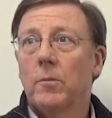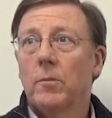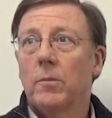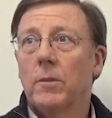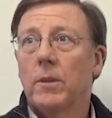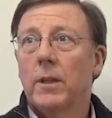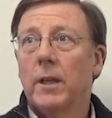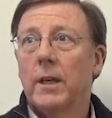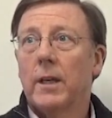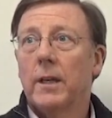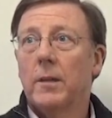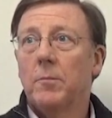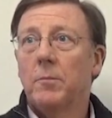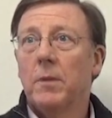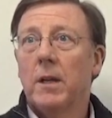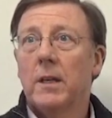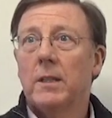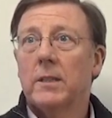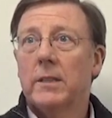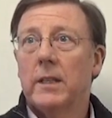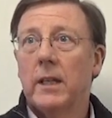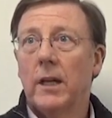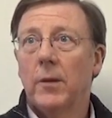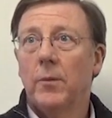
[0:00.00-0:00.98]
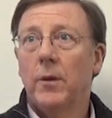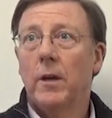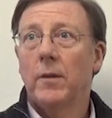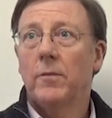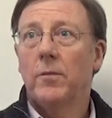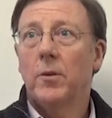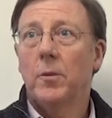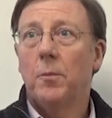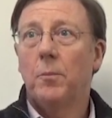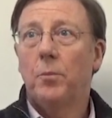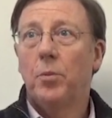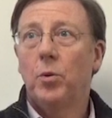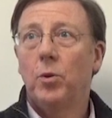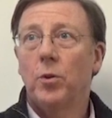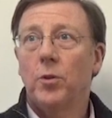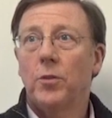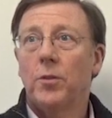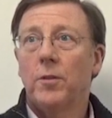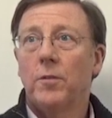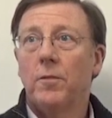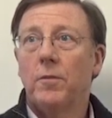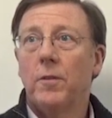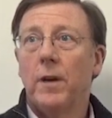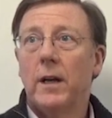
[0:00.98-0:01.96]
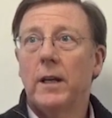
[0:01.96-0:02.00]
they must, however, put
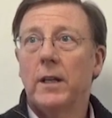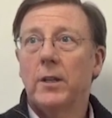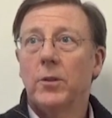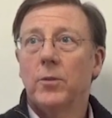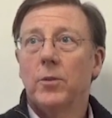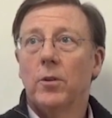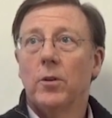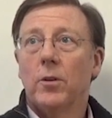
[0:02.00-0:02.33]
the value